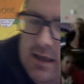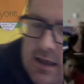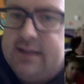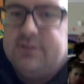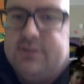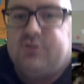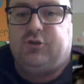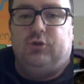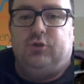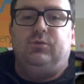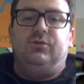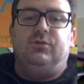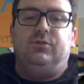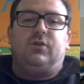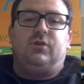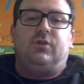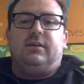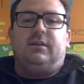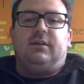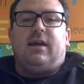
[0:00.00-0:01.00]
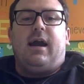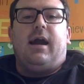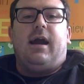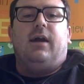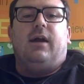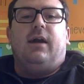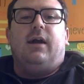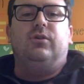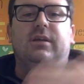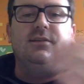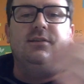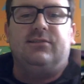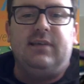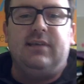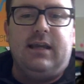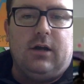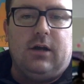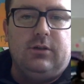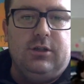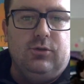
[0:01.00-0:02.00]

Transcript: and the students took it to heart. You can see how to